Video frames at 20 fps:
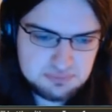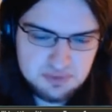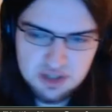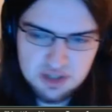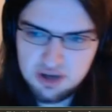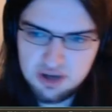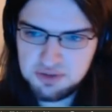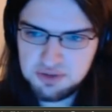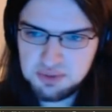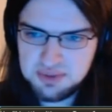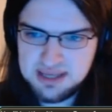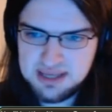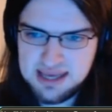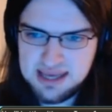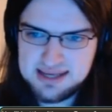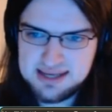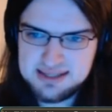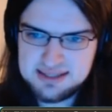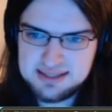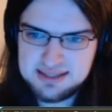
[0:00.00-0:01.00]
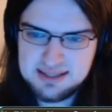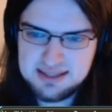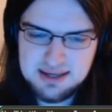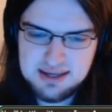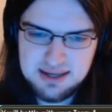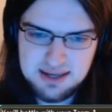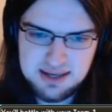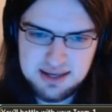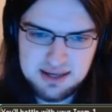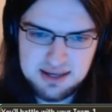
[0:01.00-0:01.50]
over the weekend,
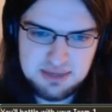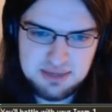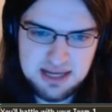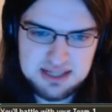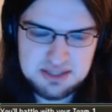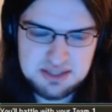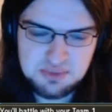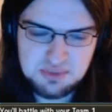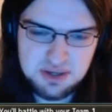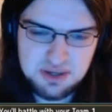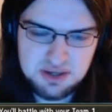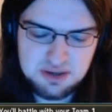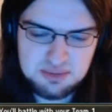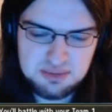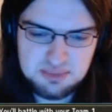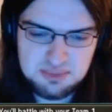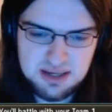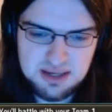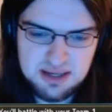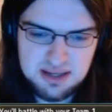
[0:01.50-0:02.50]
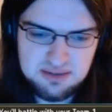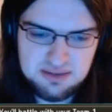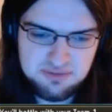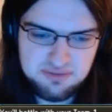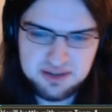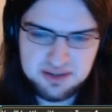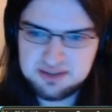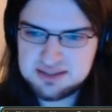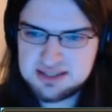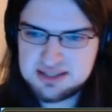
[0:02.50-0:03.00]
I had to work on my
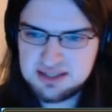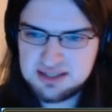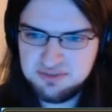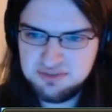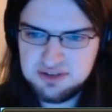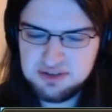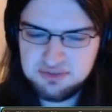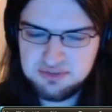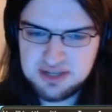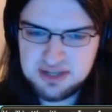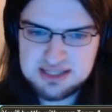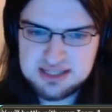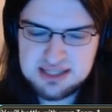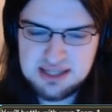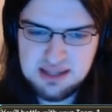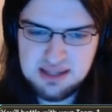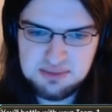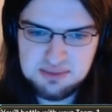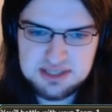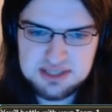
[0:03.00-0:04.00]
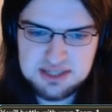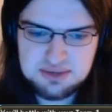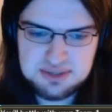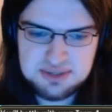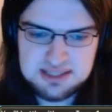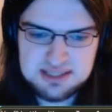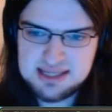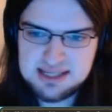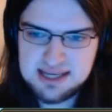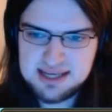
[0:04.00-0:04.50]
final stuff for university that was due
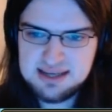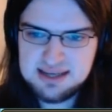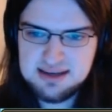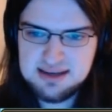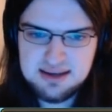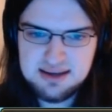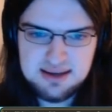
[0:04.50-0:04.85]
in today.